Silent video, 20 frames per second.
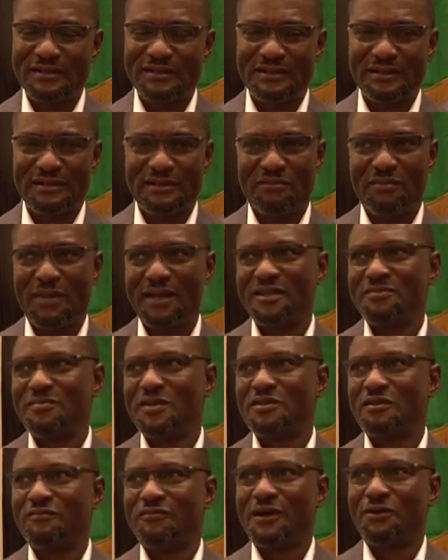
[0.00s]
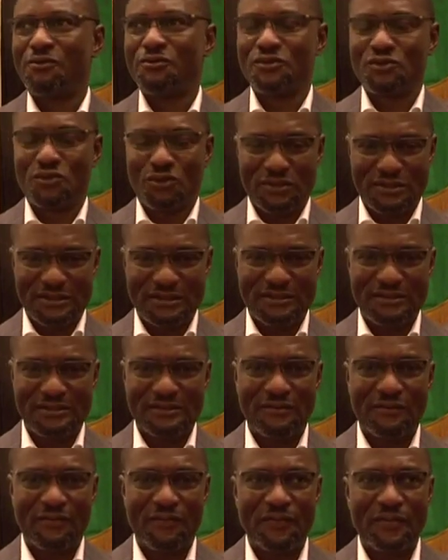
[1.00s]
in the management of our resources,
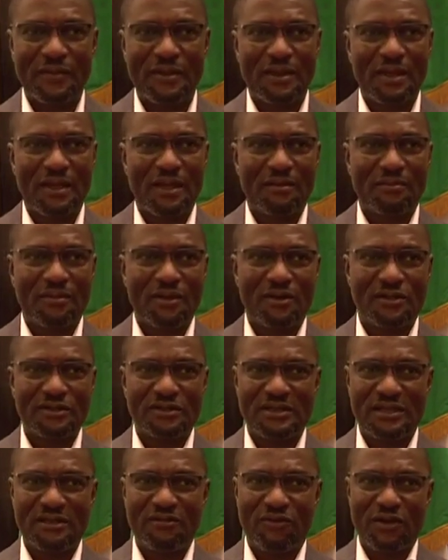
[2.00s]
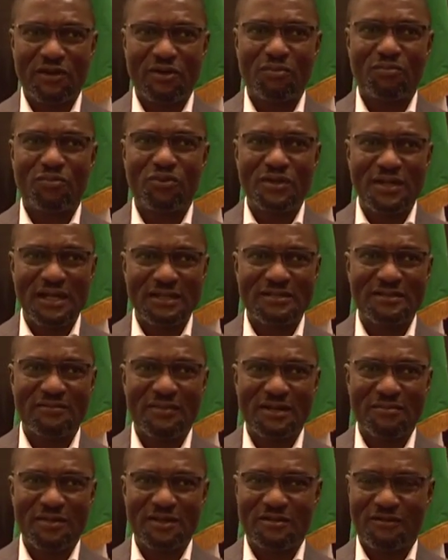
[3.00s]
because if we're not prudent in
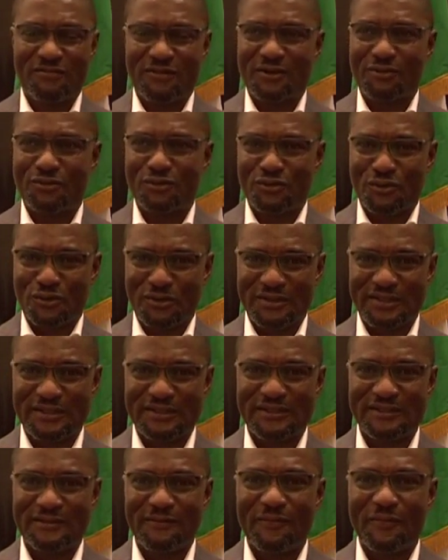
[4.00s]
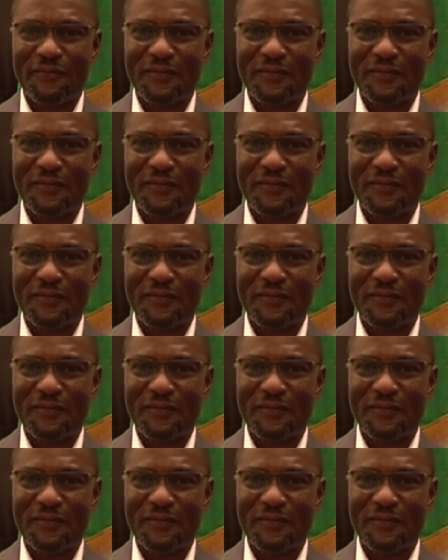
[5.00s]
management of our resources,